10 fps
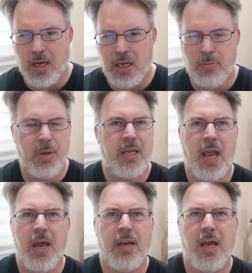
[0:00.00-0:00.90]
He
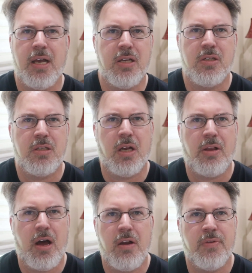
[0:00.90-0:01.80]
began, as a
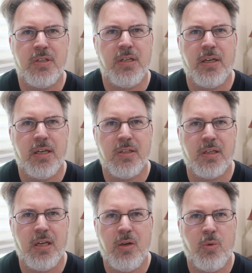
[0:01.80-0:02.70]
lot of us did, as a
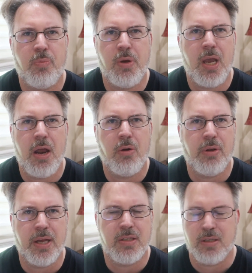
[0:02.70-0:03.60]
kid with piano
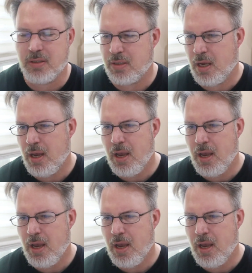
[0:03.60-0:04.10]
lessons.